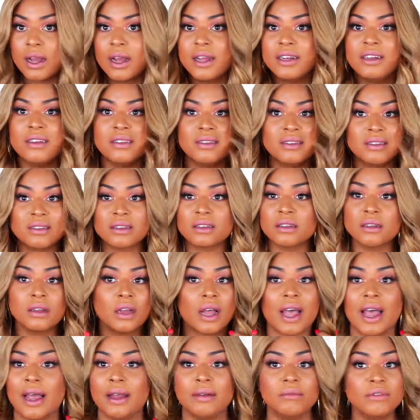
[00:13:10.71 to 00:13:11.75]
I'm just
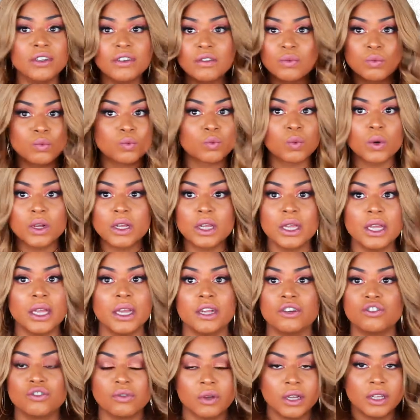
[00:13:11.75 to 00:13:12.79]
really
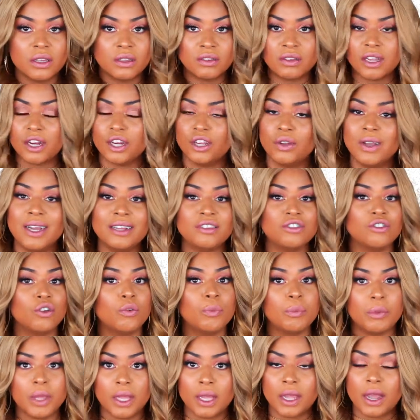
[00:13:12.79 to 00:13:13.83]
enjoying this hair. You guys
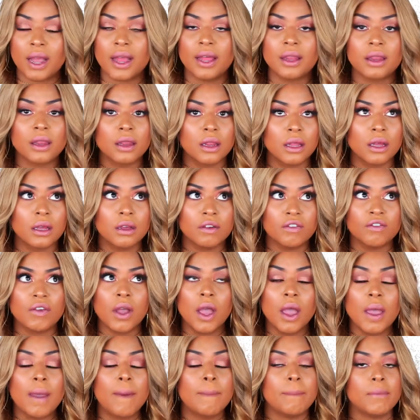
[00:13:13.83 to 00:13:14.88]
know me. I love
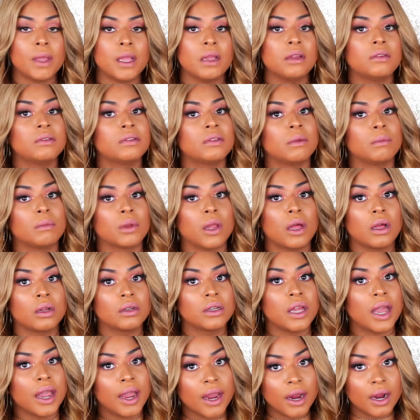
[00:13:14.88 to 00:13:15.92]
me some
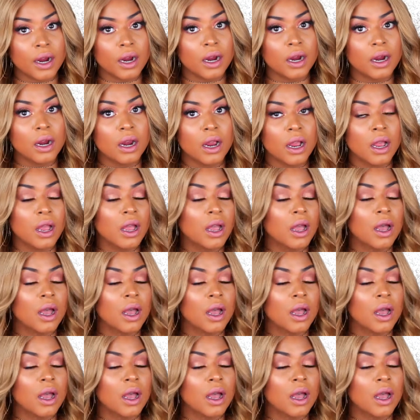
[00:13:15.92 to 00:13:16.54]
blonde hair.